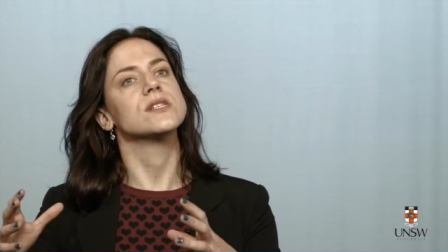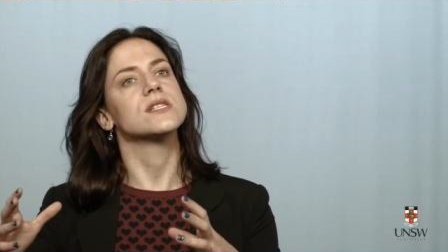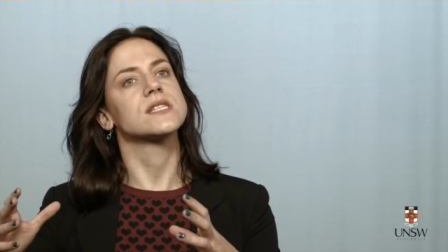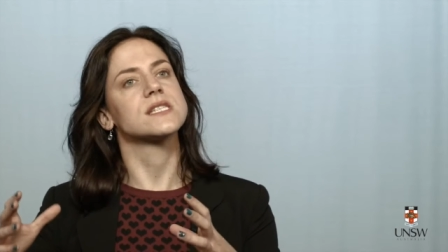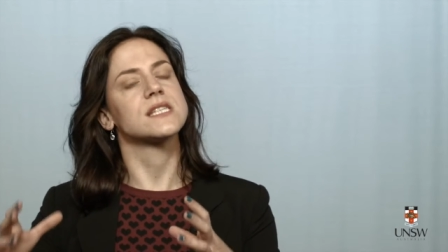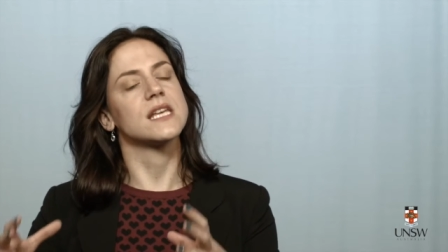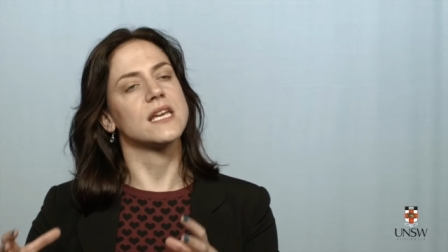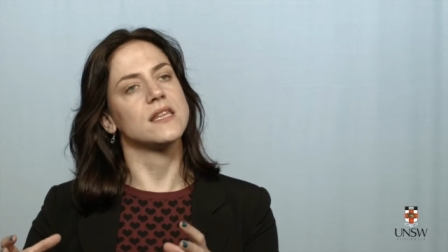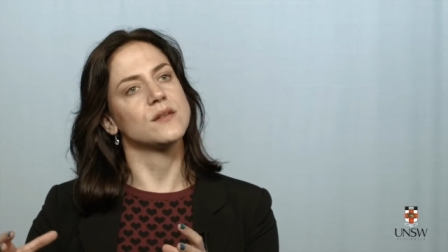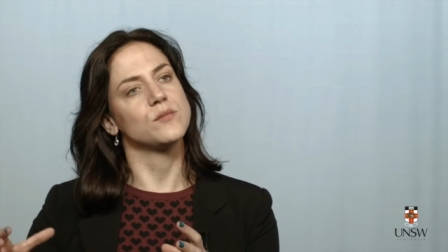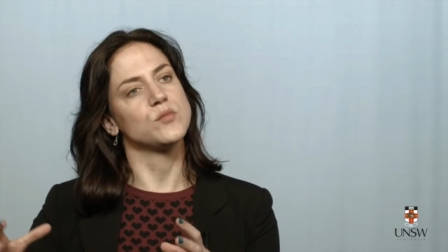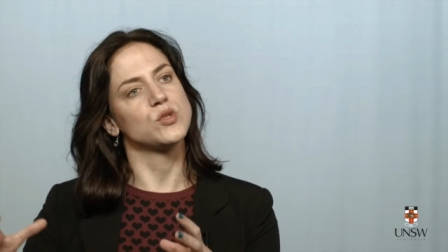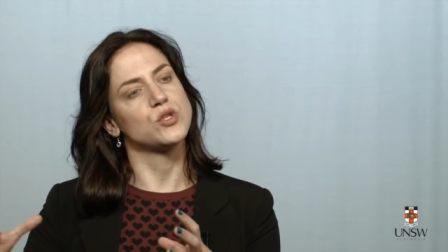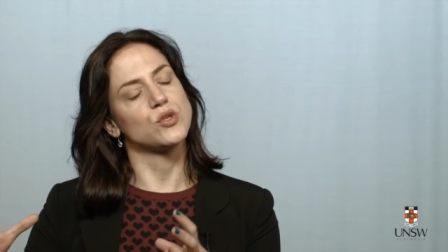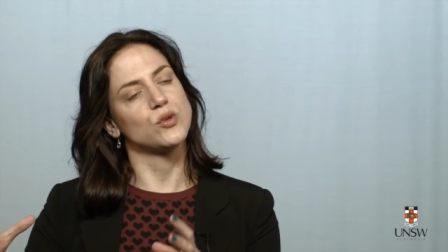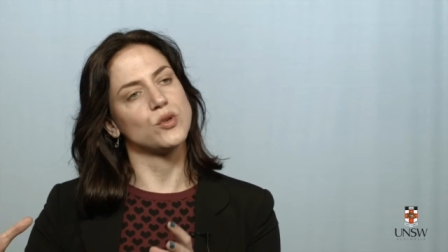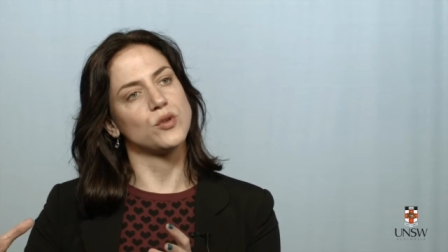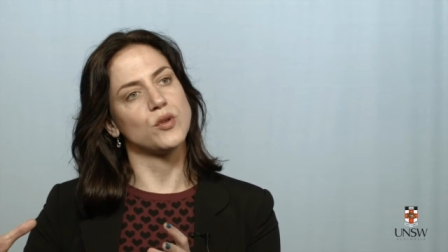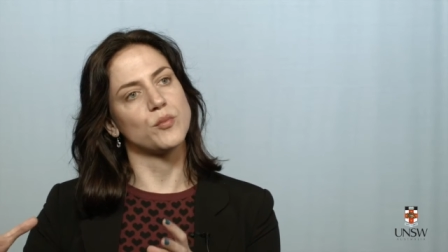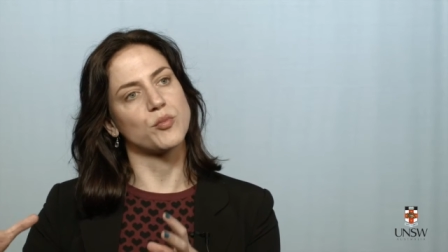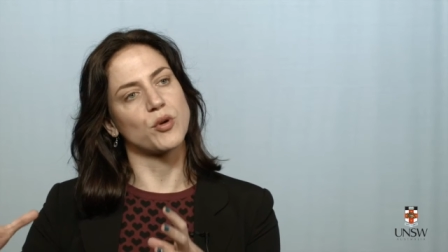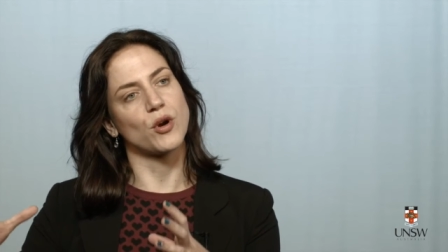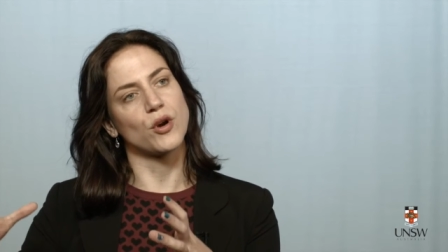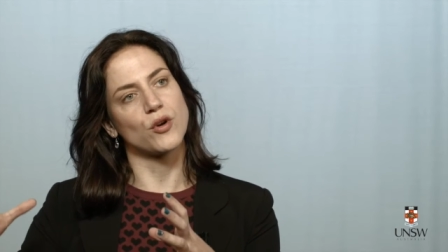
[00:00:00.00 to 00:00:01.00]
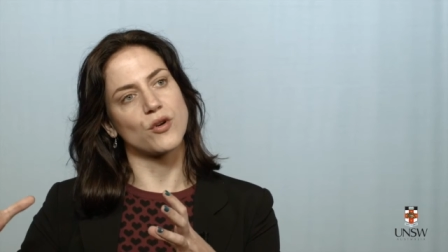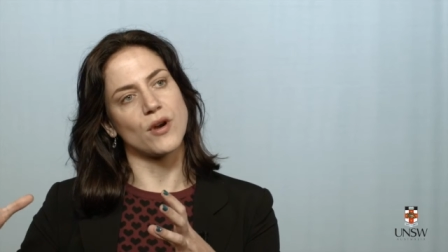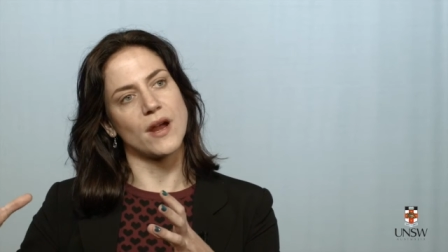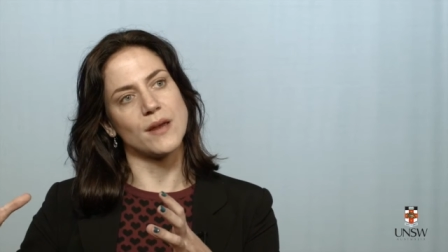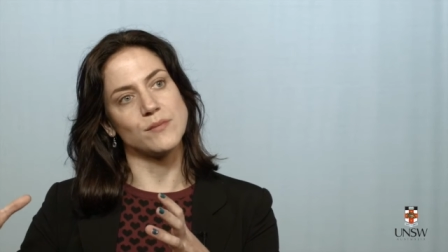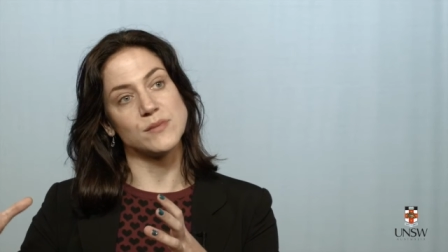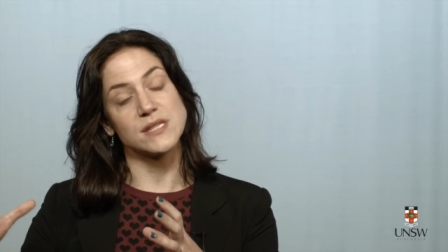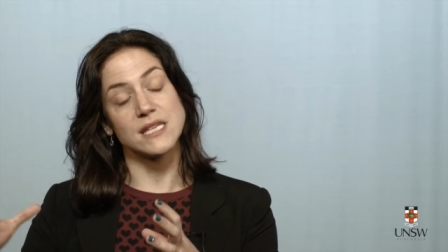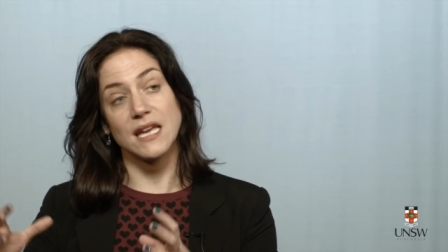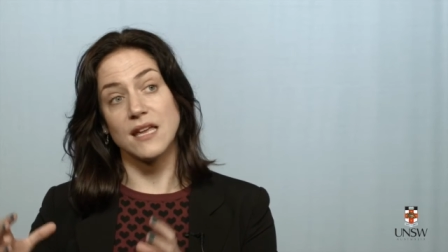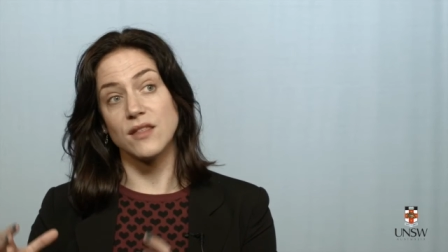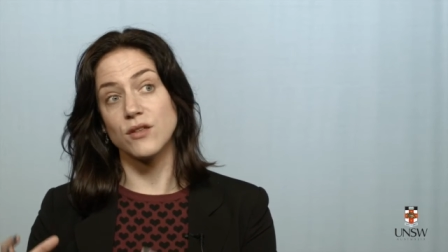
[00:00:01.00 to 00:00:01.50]
see them do the
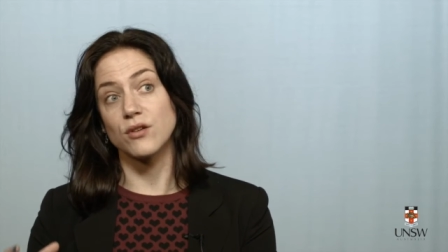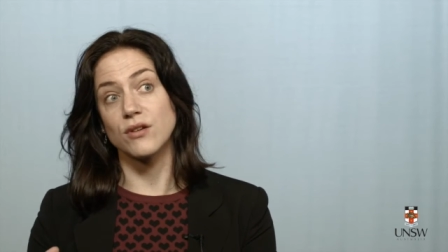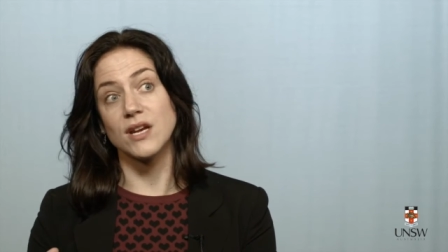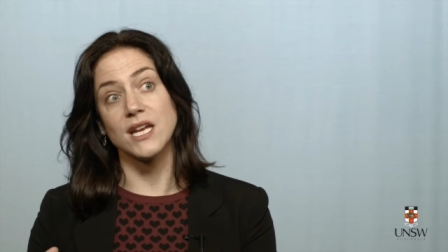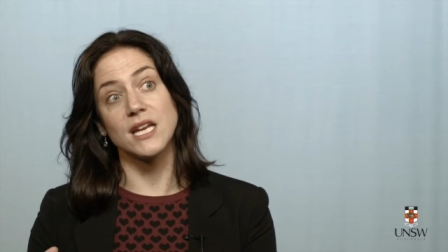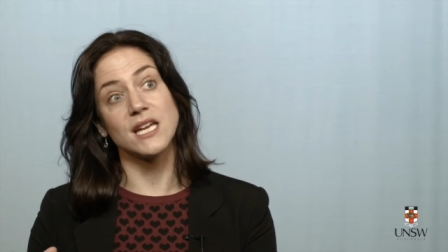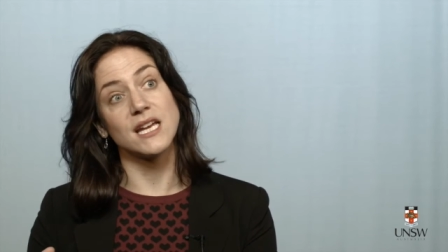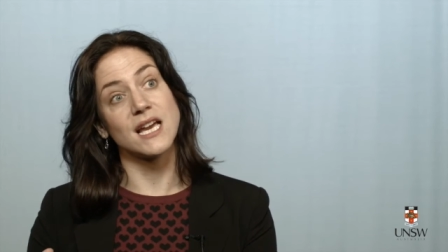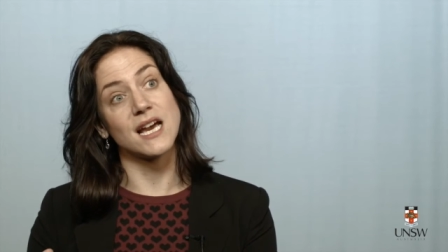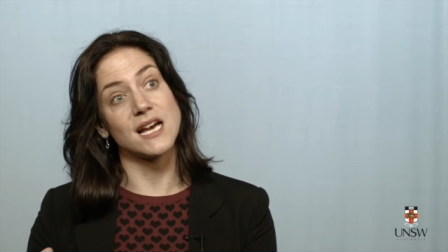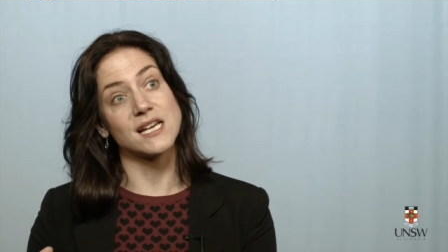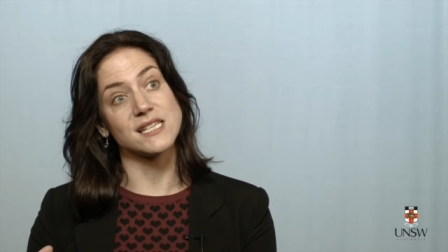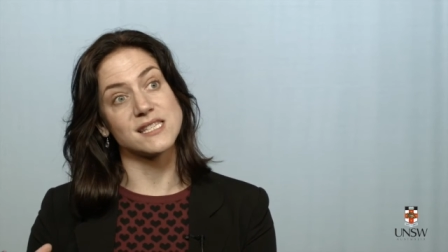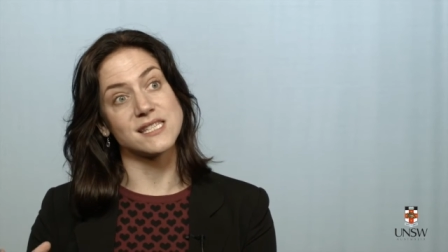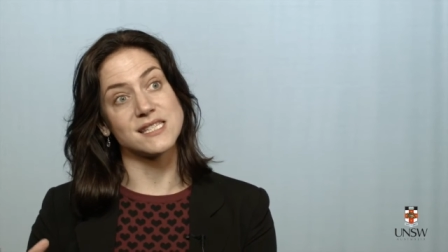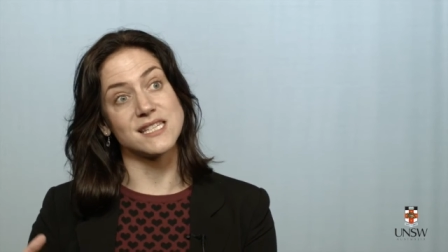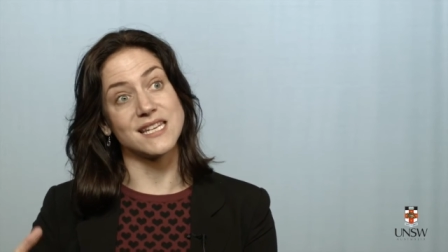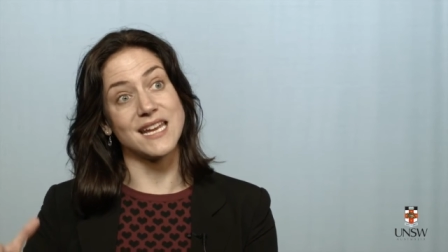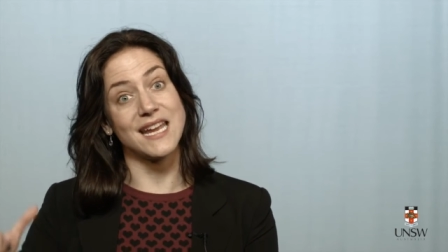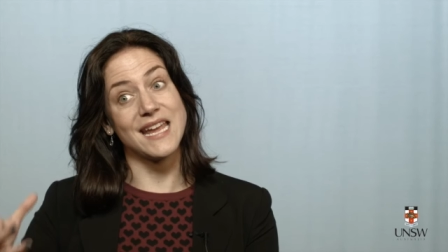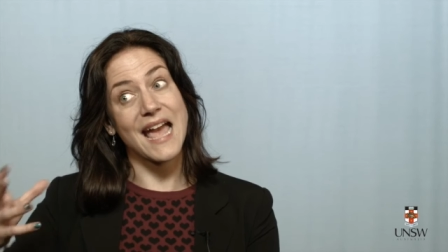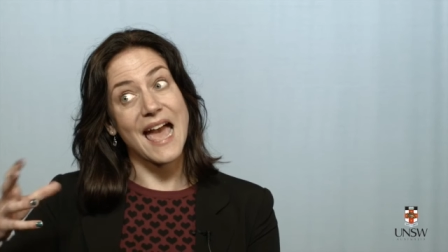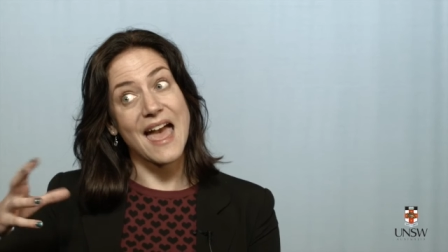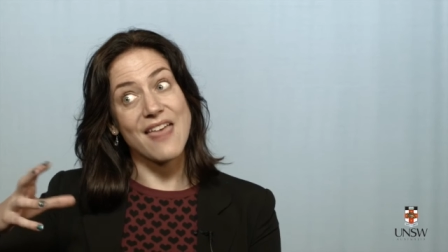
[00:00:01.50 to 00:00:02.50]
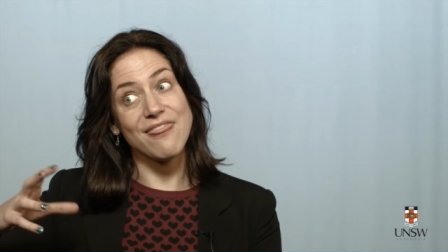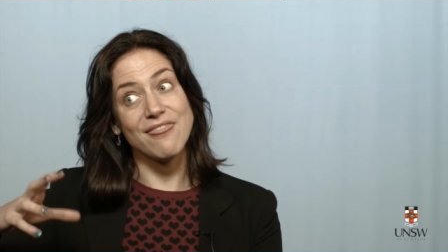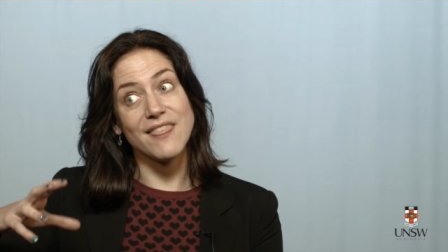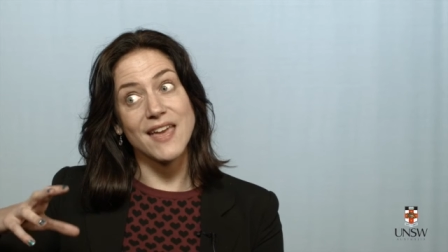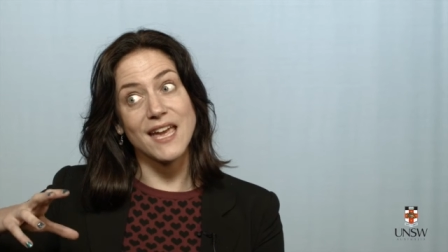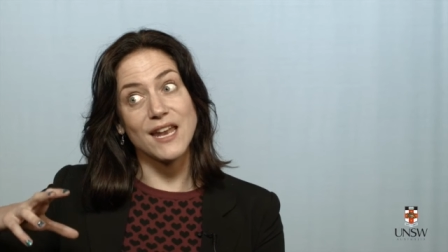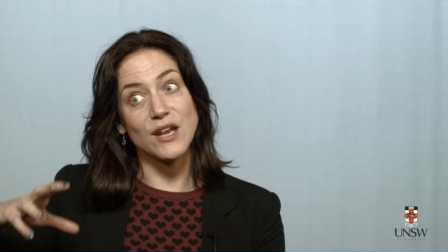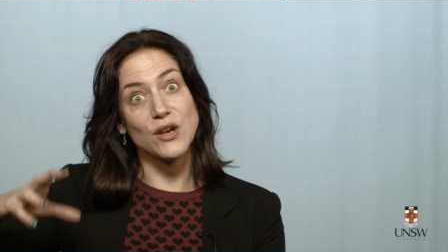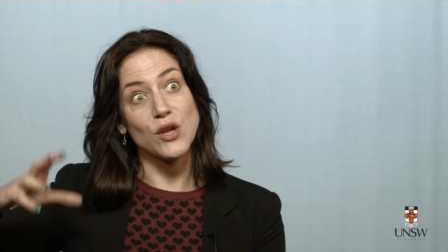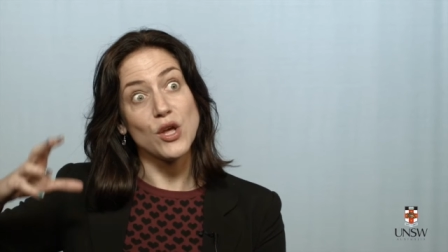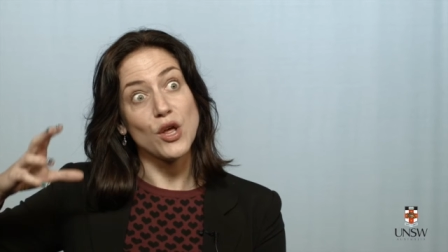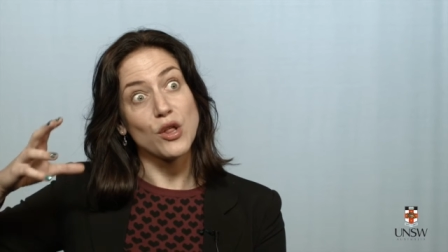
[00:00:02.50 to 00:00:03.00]
programs either in custody and
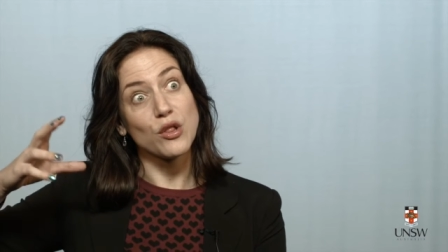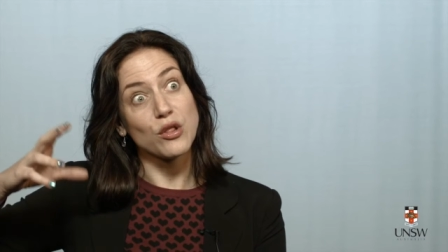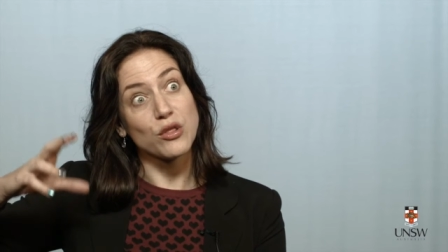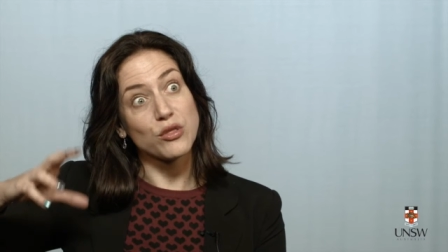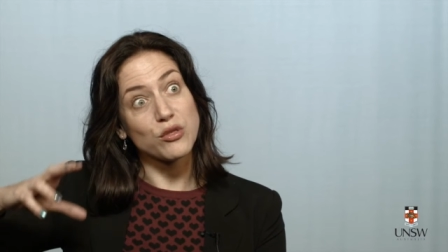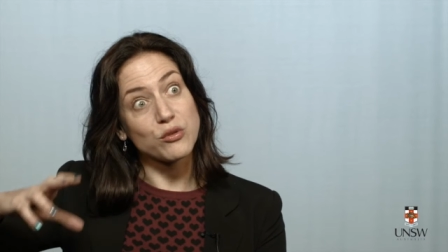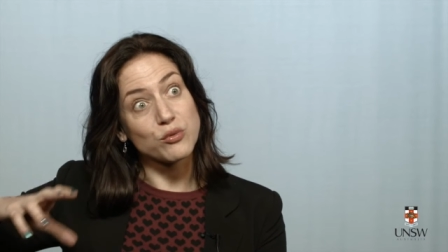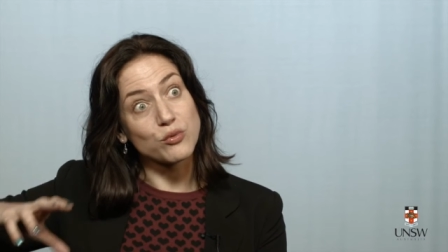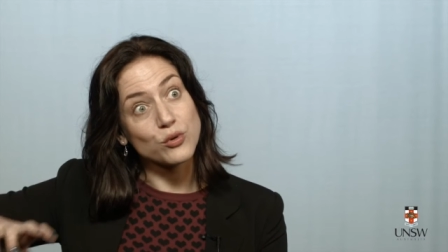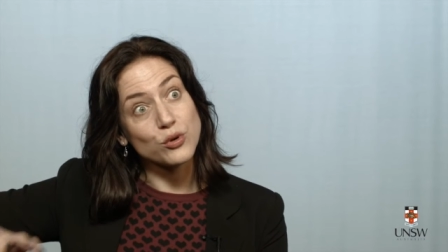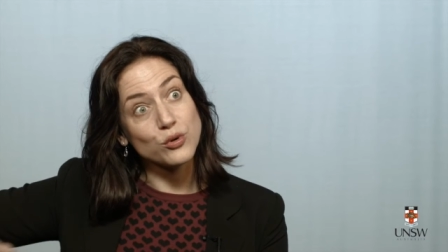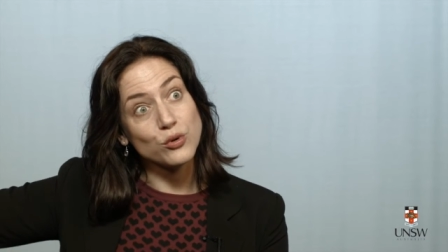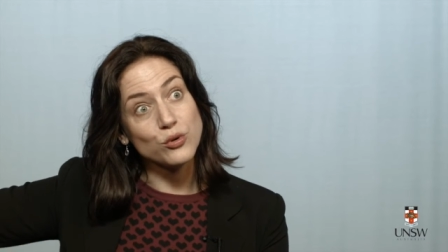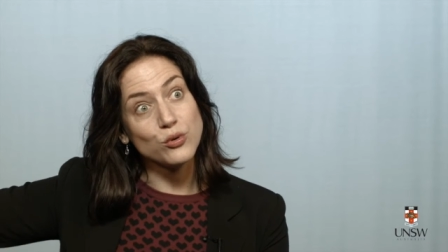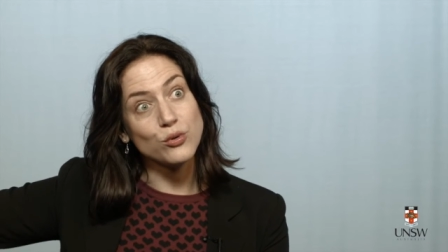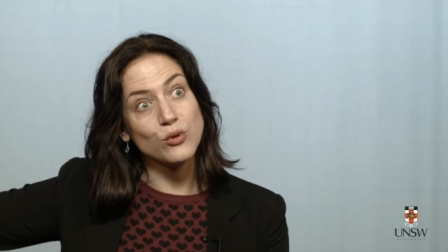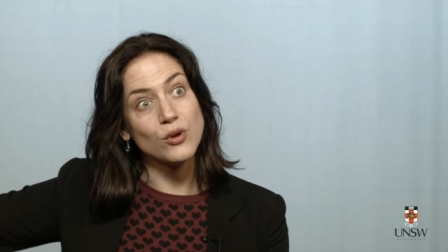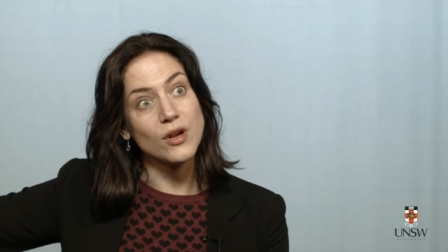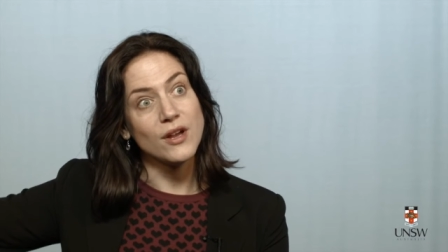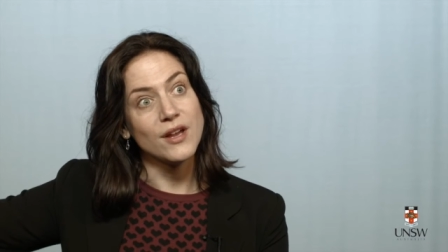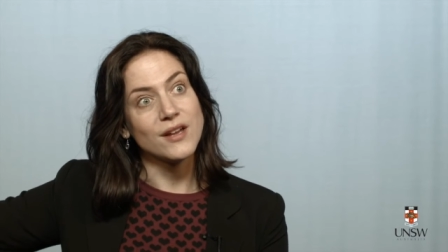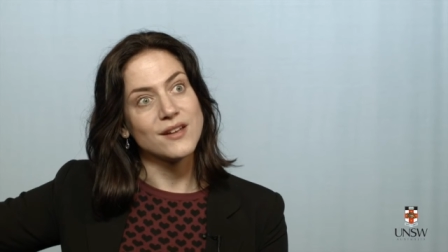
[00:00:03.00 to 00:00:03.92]
then through